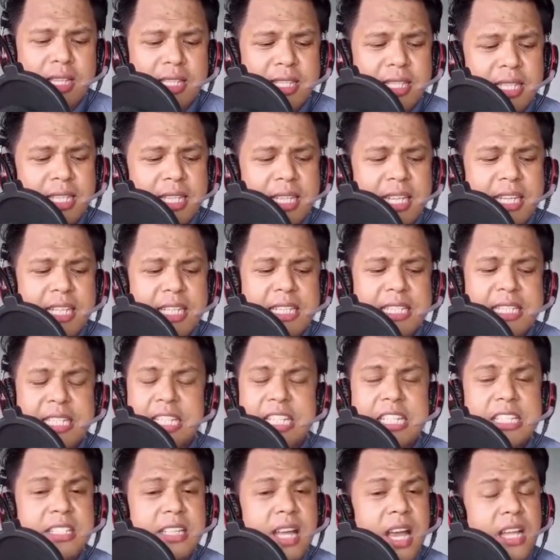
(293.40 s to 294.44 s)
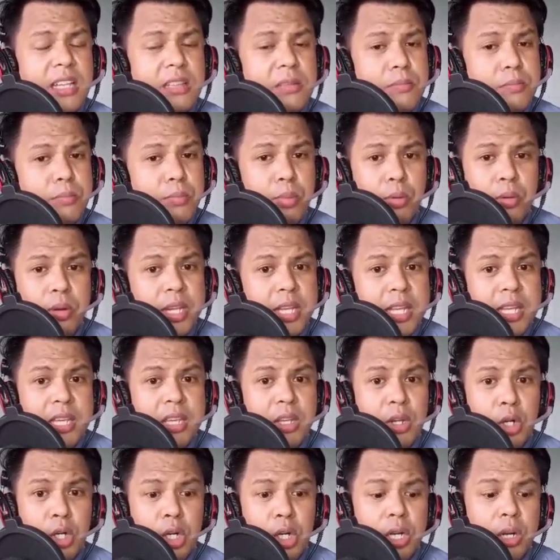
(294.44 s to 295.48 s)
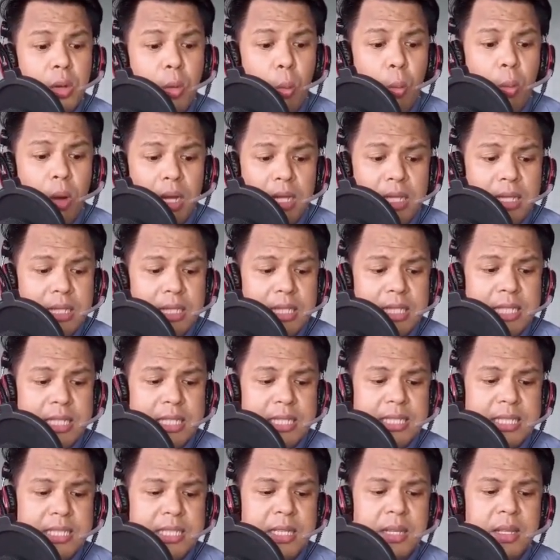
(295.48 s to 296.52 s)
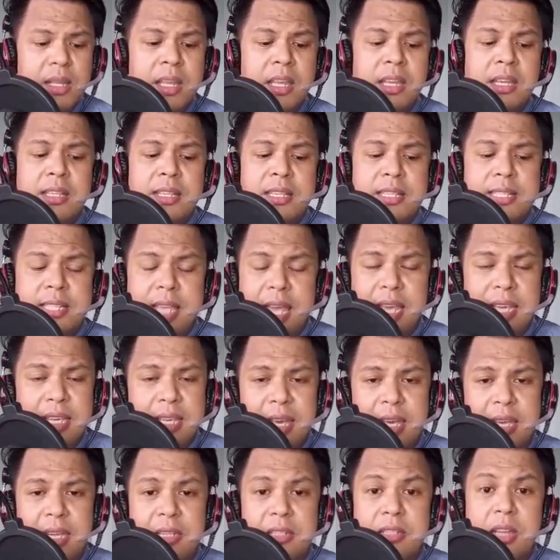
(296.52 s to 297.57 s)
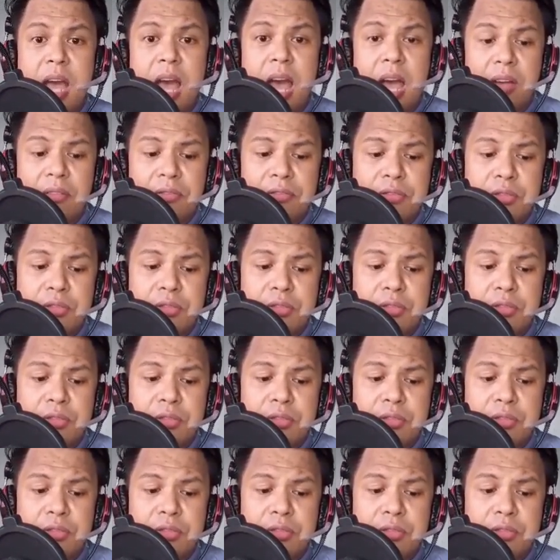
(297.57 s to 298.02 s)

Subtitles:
first reason is Jocelyn did not bring her